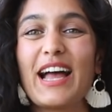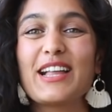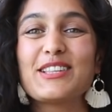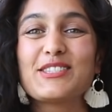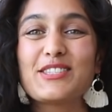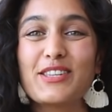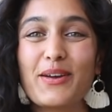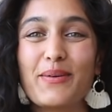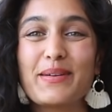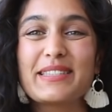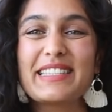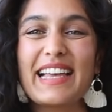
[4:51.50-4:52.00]
And
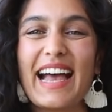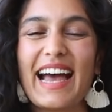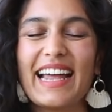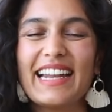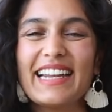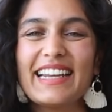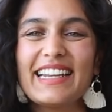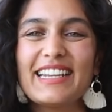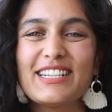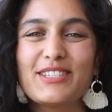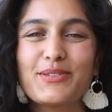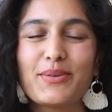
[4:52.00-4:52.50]
so it's
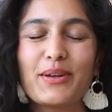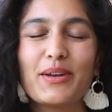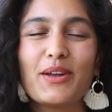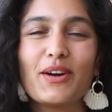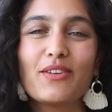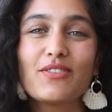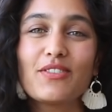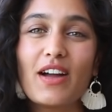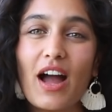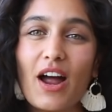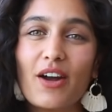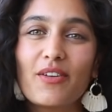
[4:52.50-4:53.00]
added into a lot
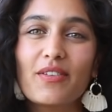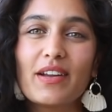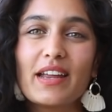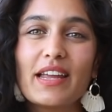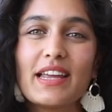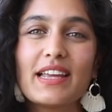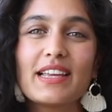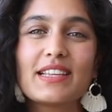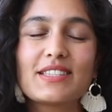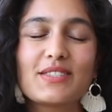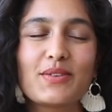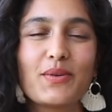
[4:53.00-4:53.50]
of
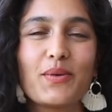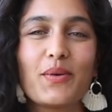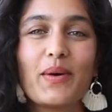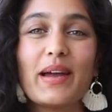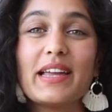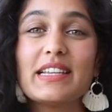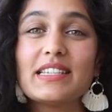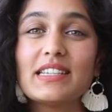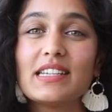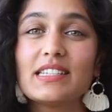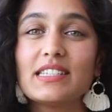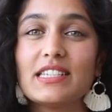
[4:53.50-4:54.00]
curries or
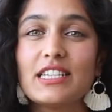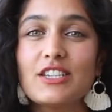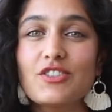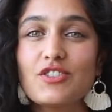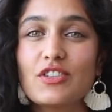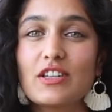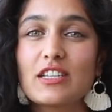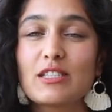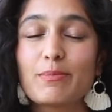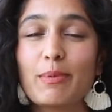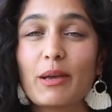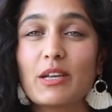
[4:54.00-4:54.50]
Indian
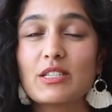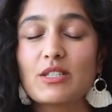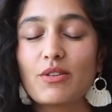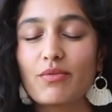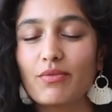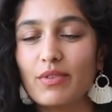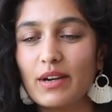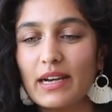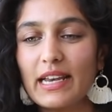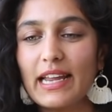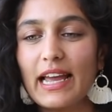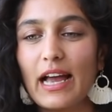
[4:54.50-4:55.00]
dishes because it
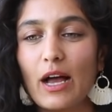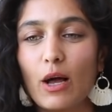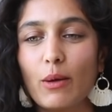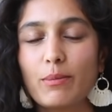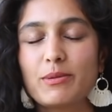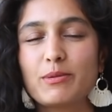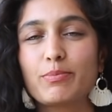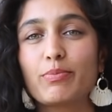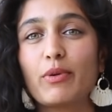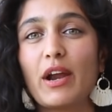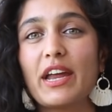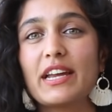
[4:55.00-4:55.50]
really
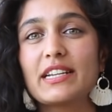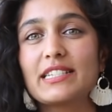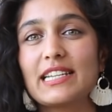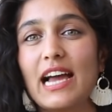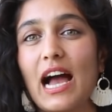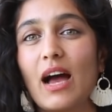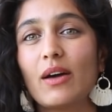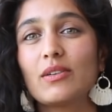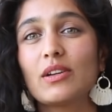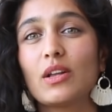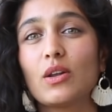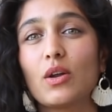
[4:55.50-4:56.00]
helps break
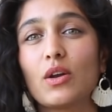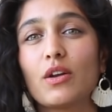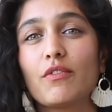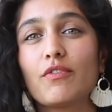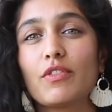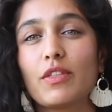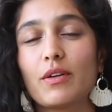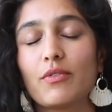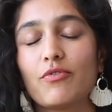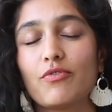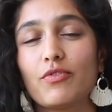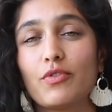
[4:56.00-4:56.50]
down a lot
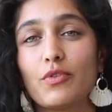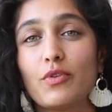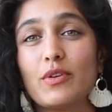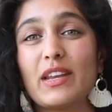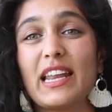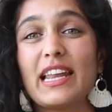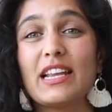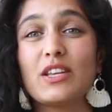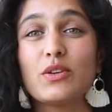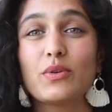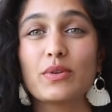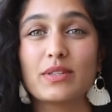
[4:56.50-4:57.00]
of the food
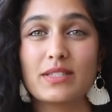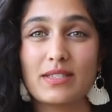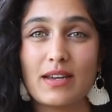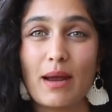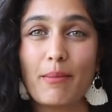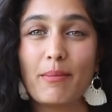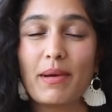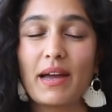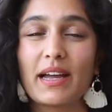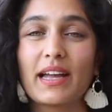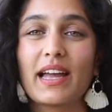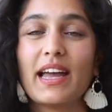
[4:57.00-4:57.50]
in your
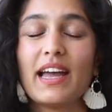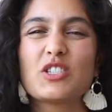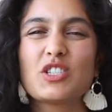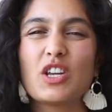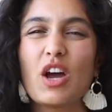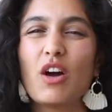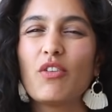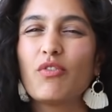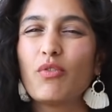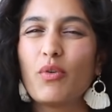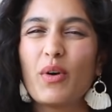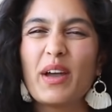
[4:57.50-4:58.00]
stomach
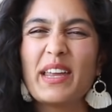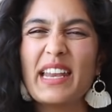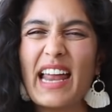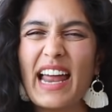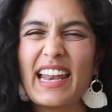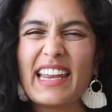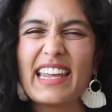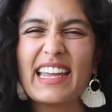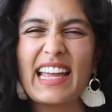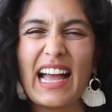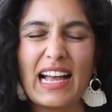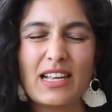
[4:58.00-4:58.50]
to avoid
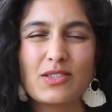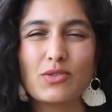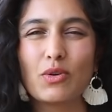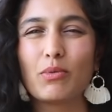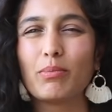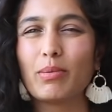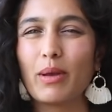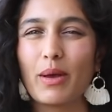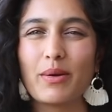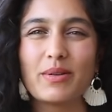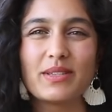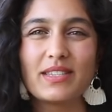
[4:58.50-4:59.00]
any gas or
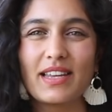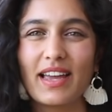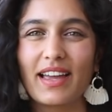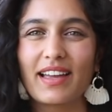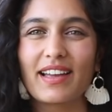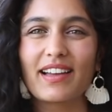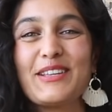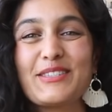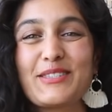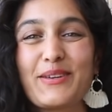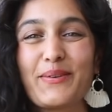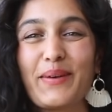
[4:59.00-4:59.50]

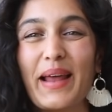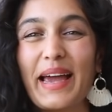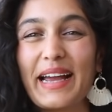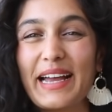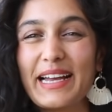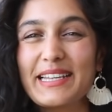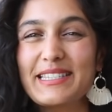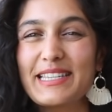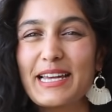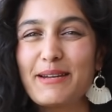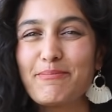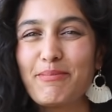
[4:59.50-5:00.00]
bloating. So like
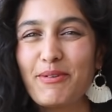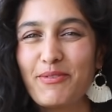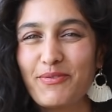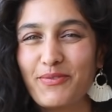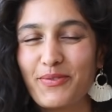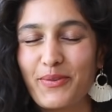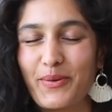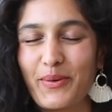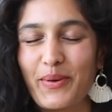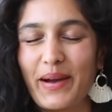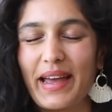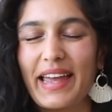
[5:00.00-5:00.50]
I said
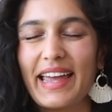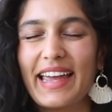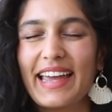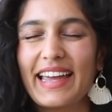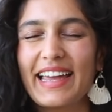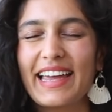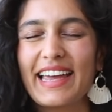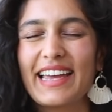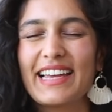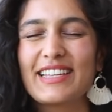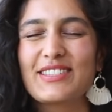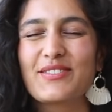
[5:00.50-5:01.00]
before,
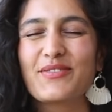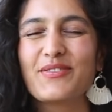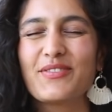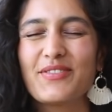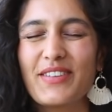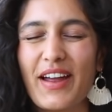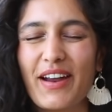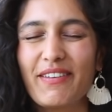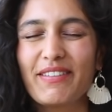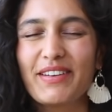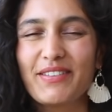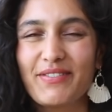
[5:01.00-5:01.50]
Hing is
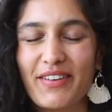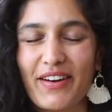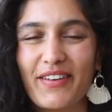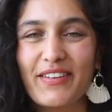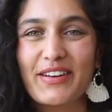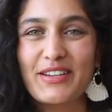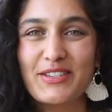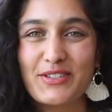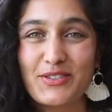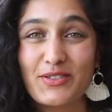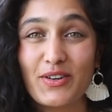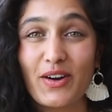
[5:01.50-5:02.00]
very,
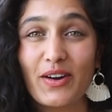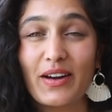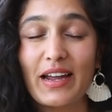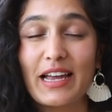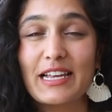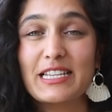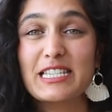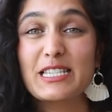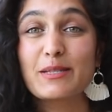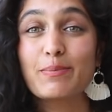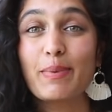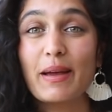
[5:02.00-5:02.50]
very strong,
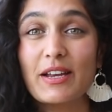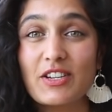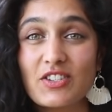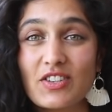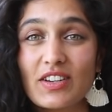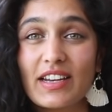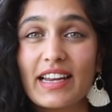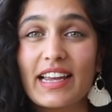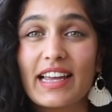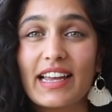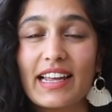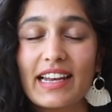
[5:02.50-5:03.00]

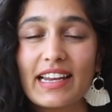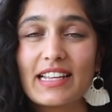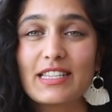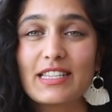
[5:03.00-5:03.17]
especially in